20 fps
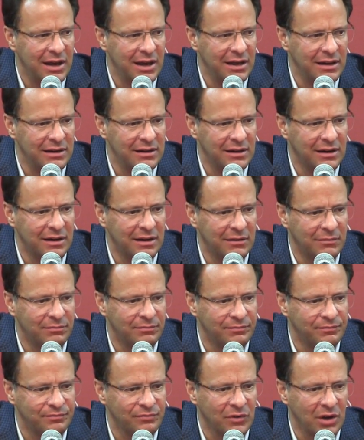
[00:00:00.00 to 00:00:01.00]
And
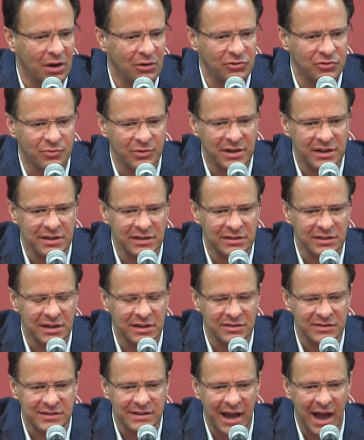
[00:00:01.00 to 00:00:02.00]
I was reading
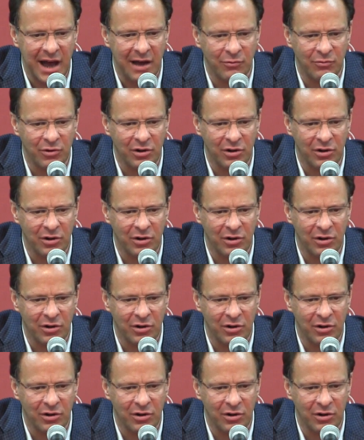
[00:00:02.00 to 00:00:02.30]
a stat